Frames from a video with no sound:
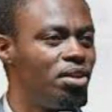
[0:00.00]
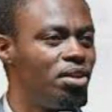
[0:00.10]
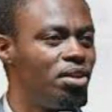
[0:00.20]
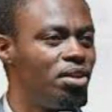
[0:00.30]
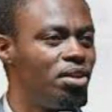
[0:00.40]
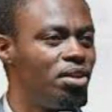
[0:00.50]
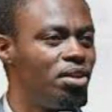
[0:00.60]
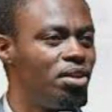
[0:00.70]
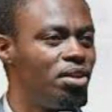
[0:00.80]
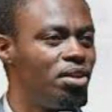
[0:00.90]

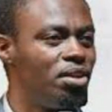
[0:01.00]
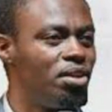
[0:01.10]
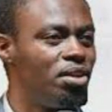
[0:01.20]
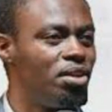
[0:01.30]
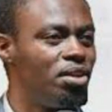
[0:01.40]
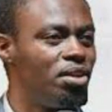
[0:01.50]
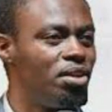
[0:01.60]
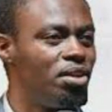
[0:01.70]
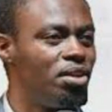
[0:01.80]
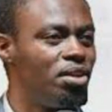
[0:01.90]

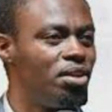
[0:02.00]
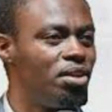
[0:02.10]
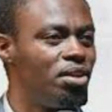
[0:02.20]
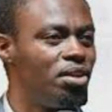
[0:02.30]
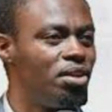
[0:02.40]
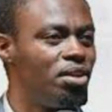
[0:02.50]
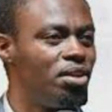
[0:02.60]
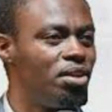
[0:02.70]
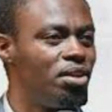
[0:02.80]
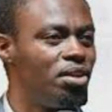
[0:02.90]

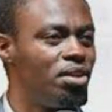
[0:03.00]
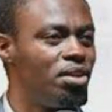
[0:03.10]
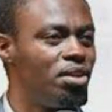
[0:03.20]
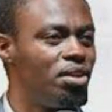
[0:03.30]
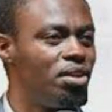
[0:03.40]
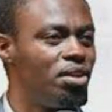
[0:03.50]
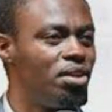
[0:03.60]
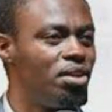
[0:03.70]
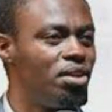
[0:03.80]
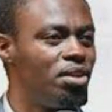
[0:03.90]

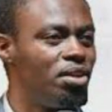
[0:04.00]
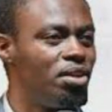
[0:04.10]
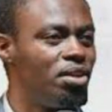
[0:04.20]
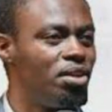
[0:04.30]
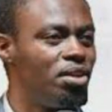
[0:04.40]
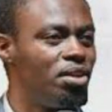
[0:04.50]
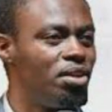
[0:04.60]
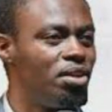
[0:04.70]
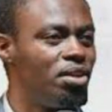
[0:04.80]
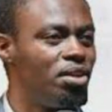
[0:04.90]

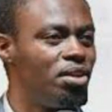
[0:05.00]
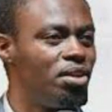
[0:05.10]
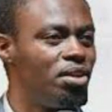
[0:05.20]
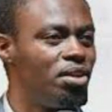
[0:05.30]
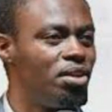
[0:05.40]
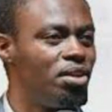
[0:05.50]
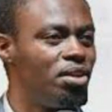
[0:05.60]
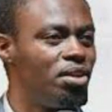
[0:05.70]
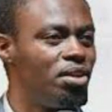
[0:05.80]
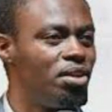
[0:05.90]

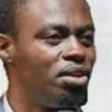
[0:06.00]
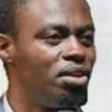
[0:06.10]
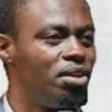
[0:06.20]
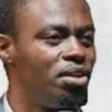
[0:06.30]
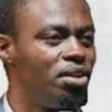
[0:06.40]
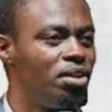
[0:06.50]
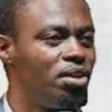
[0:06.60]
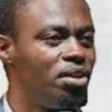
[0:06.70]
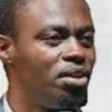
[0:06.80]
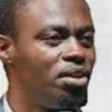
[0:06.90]

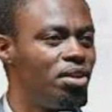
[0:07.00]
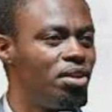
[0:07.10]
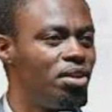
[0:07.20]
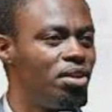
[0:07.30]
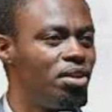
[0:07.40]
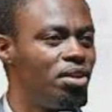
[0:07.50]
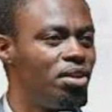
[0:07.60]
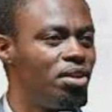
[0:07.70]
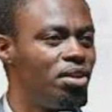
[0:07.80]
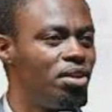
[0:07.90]
The face doesn't move, so there is nothing to read.